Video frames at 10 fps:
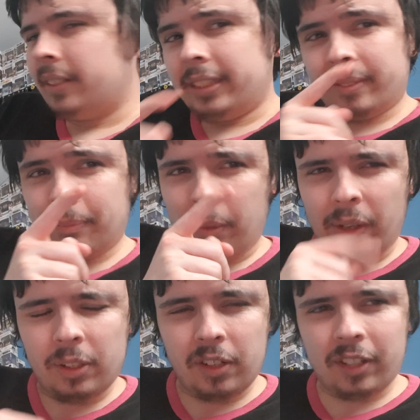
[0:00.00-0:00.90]
Remember when he
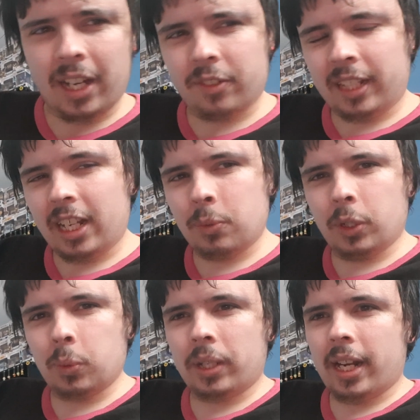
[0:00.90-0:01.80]
was with Titus
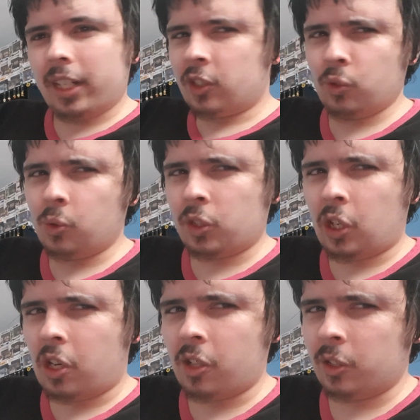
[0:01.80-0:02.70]
Worldwide? Crews
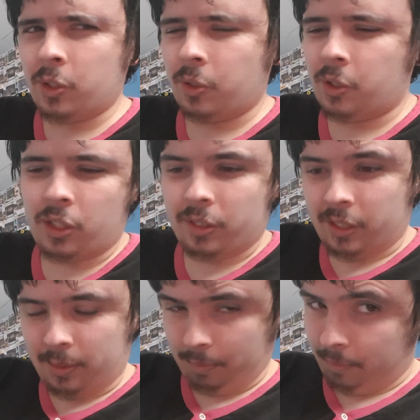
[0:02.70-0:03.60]
can't lose.
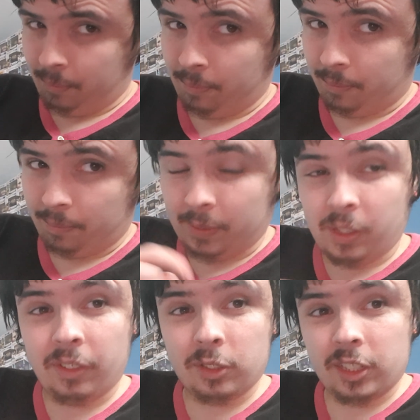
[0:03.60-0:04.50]
I wonder
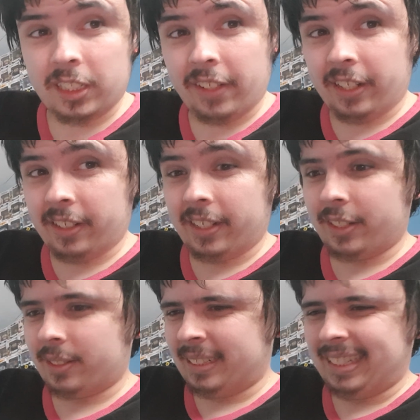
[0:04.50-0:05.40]
if he's going to say that
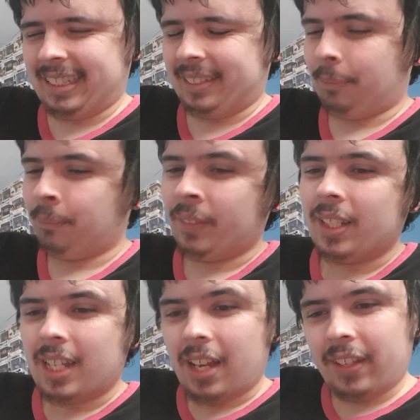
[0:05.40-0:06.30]
tonight.
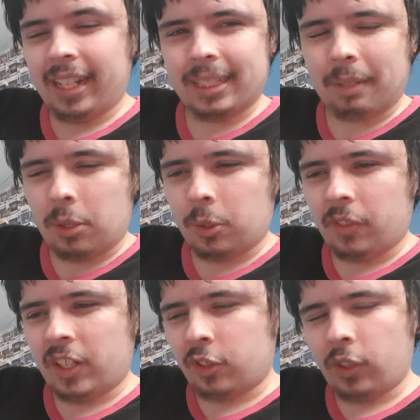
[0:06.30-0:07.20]
The next match we know
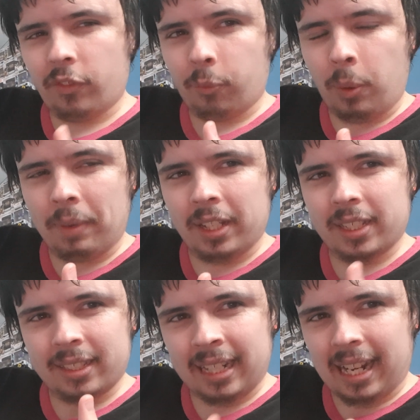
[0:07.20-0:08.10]
is for the women's
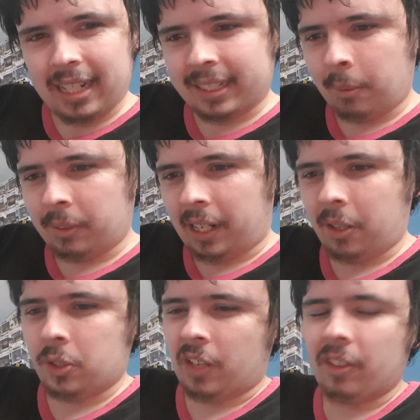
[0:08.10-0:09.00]
tag team
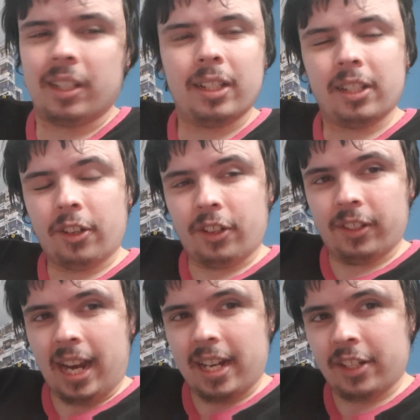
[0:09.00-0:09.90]
title shot.
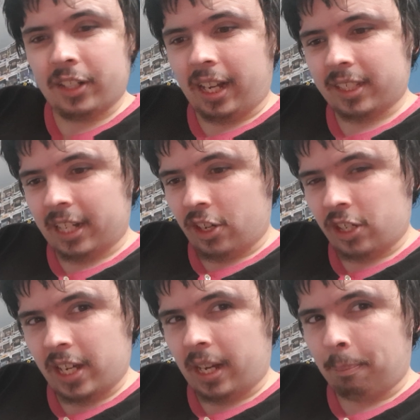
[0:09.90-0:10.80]
Nia Jax and
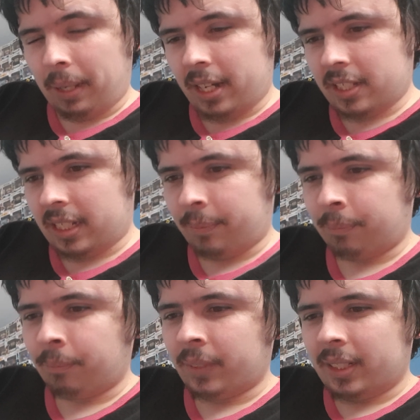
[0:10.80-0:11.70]
Shayna Baszler
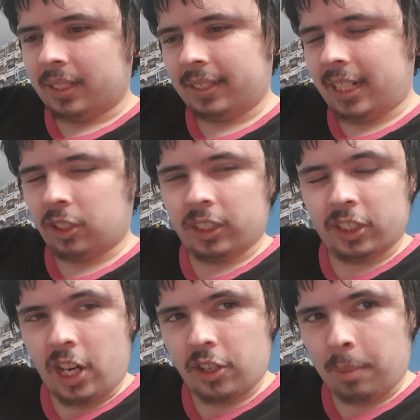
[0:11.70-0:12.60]
takes on
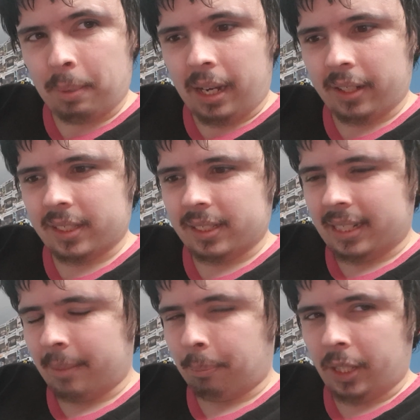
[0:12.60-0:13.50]
Sasha Banks
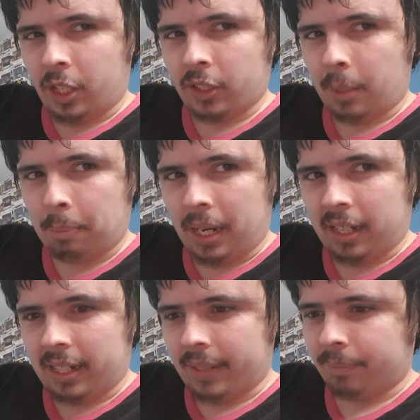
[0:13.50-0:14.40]
and Bianca
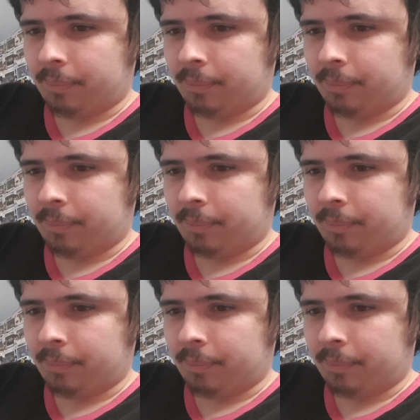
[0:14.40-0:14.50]
Belair.